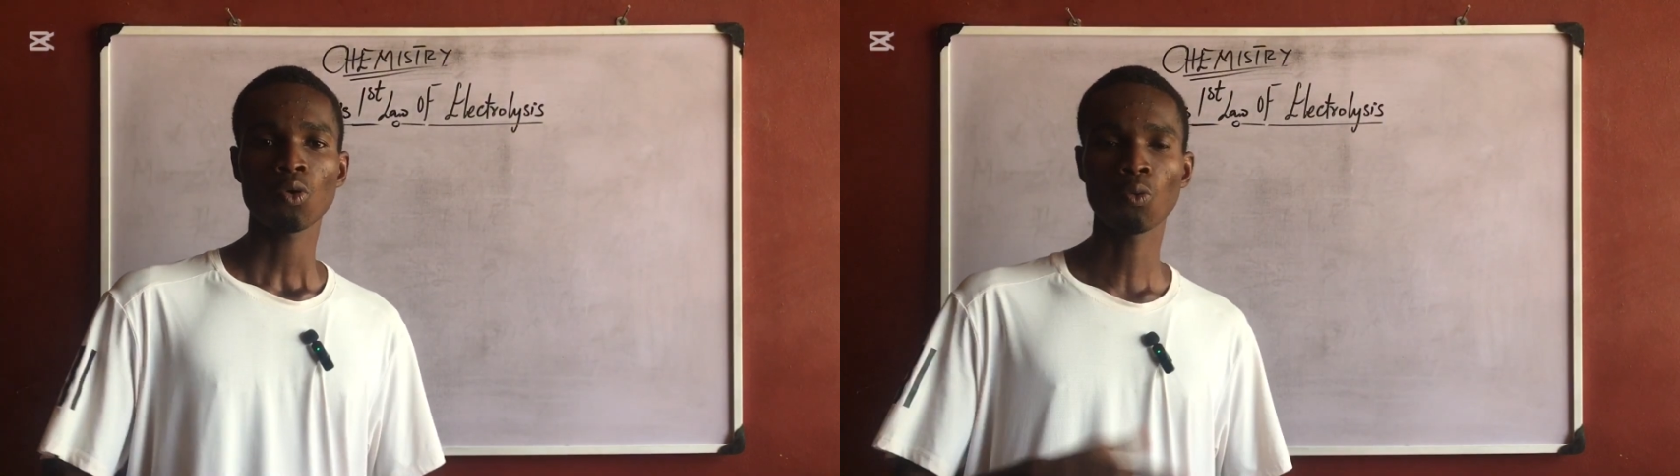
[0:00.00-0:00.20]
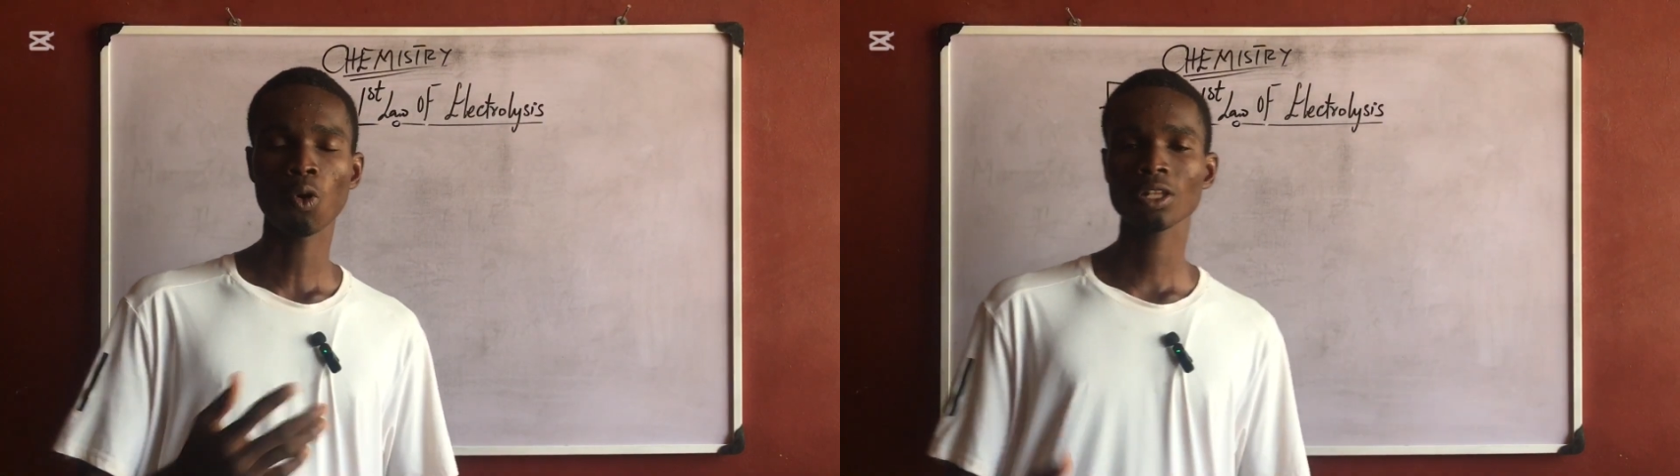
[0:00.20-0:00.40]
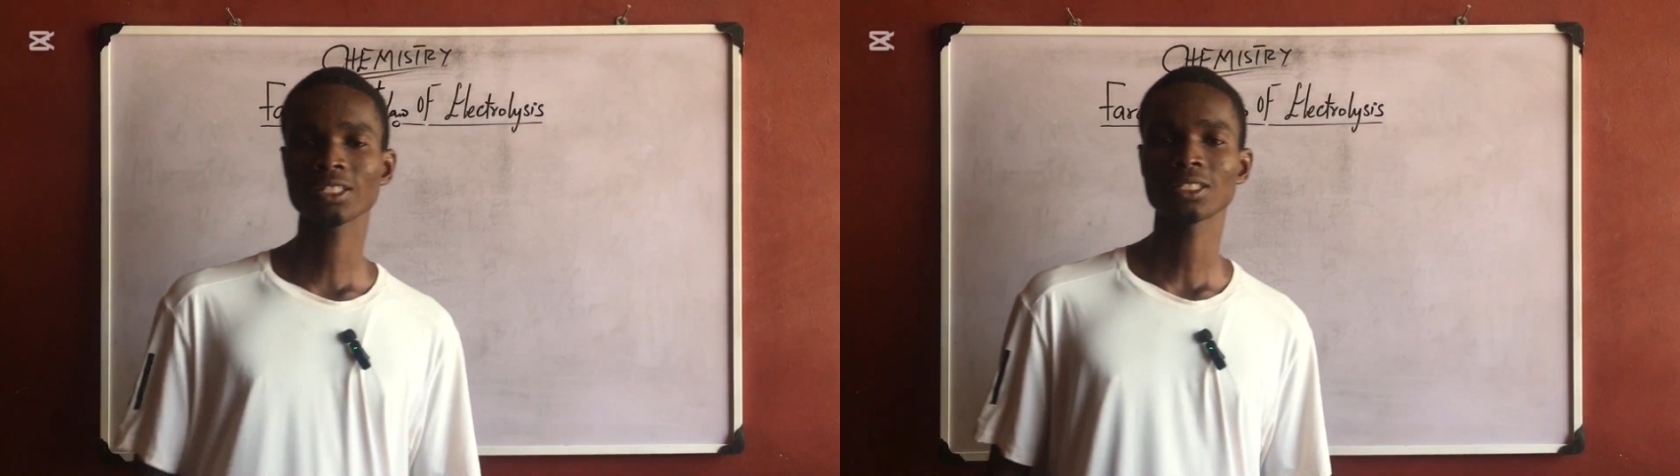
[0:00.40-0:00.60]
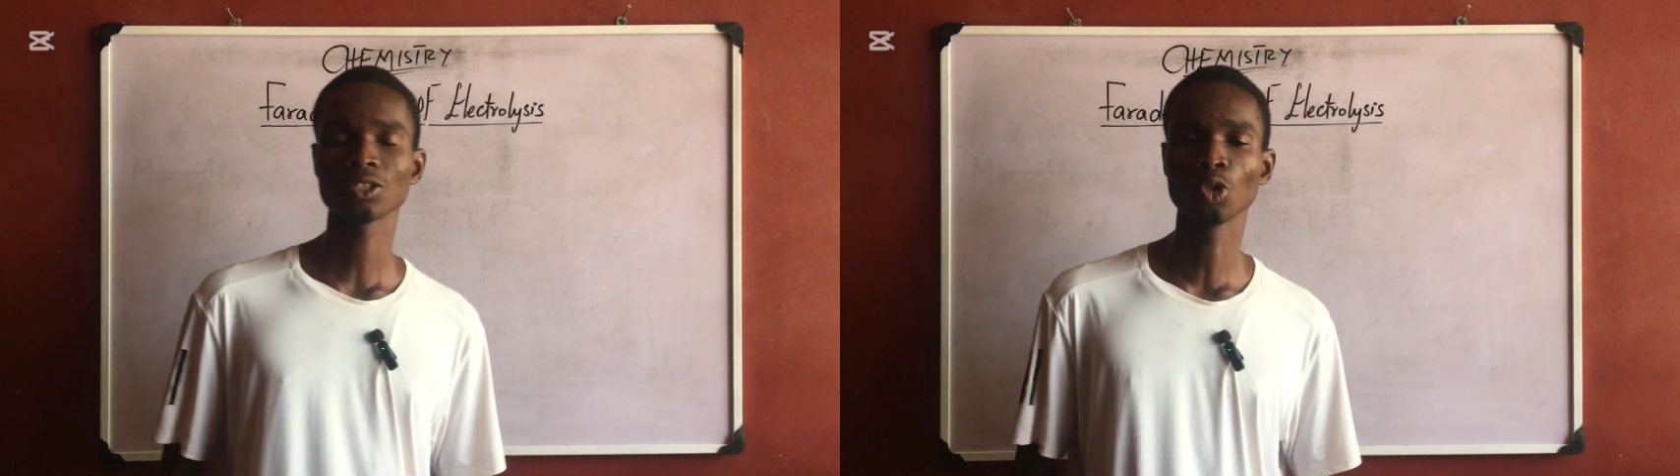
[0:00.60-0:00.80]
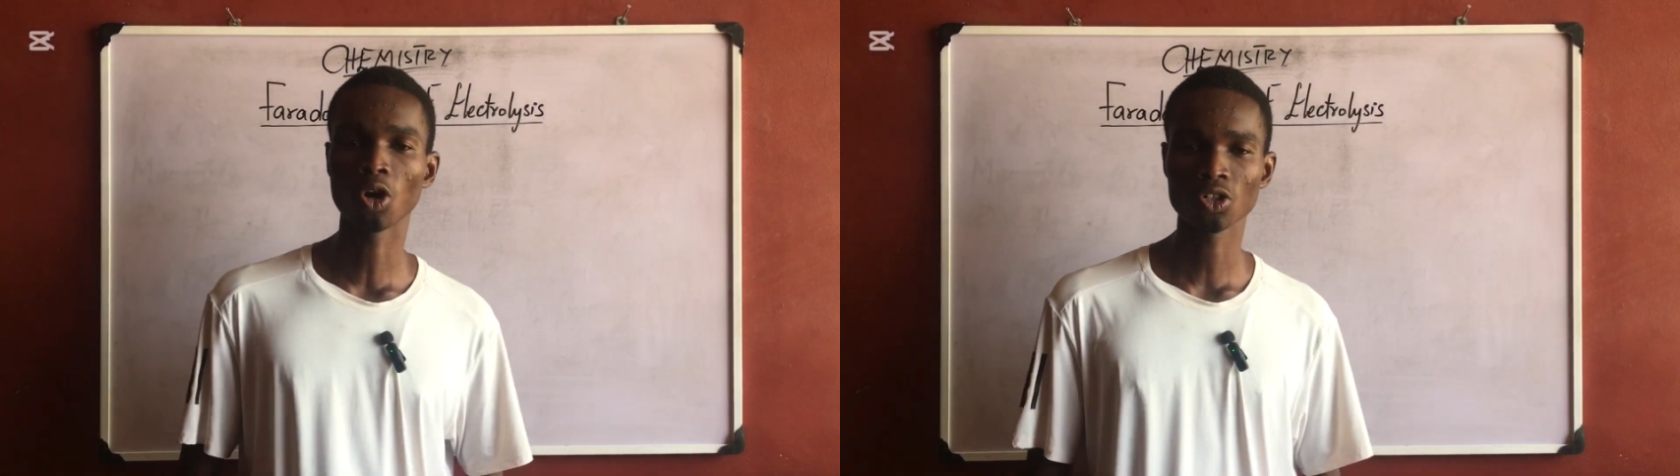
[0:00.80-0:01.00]
what
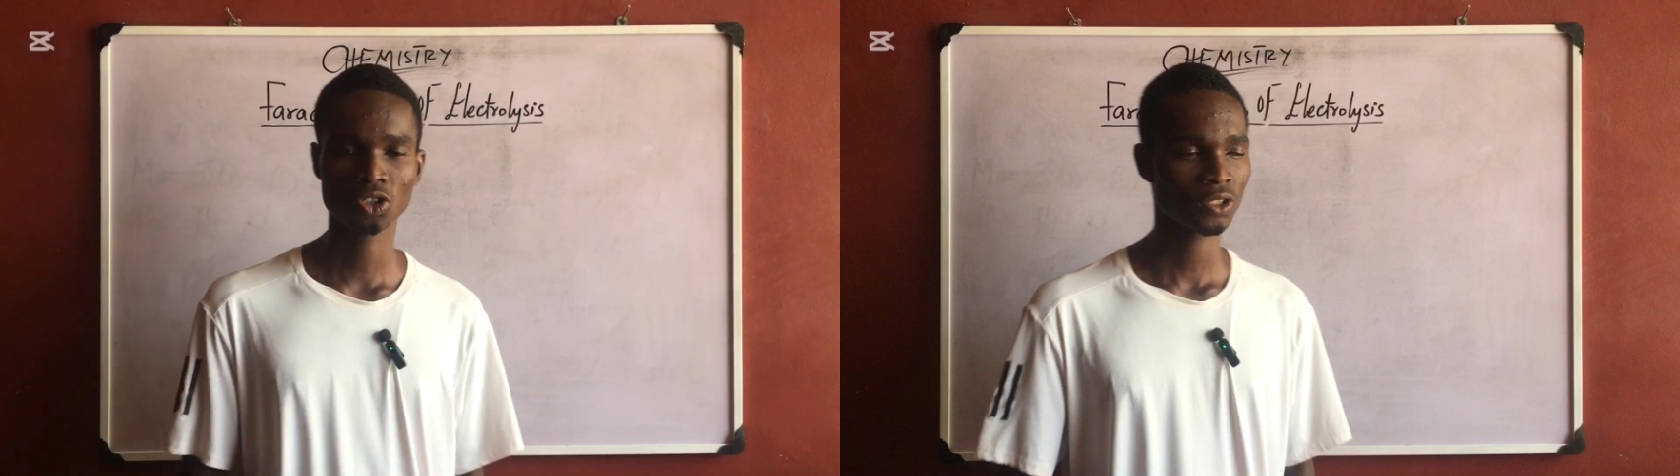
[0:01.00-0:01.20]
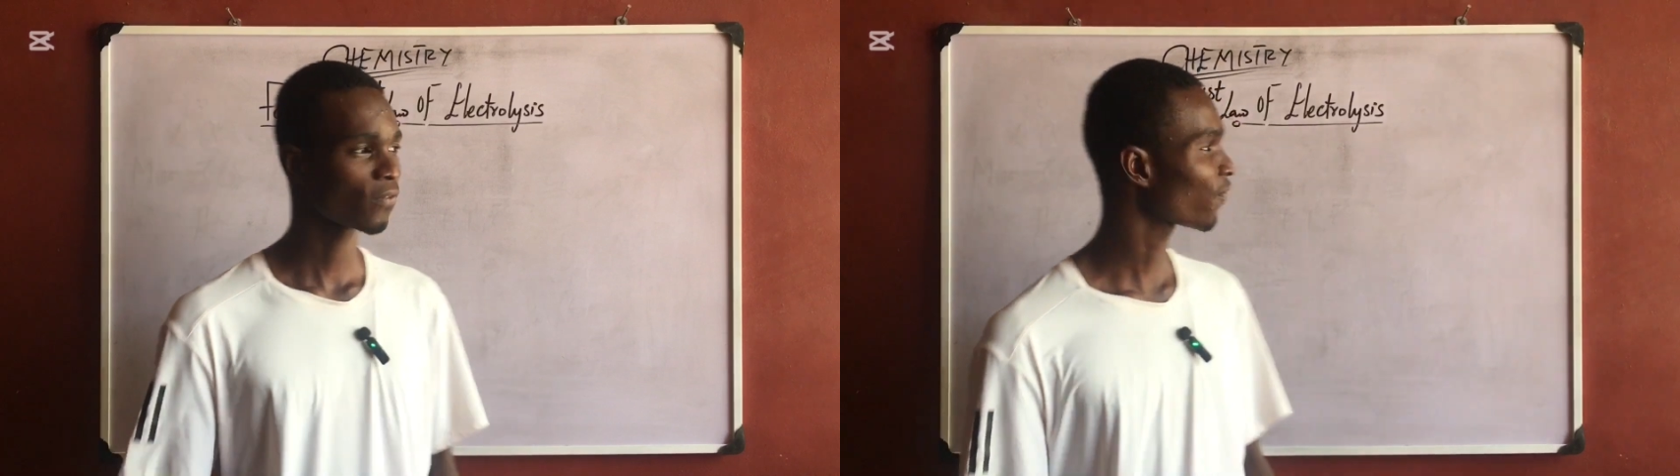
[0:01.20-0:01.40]
does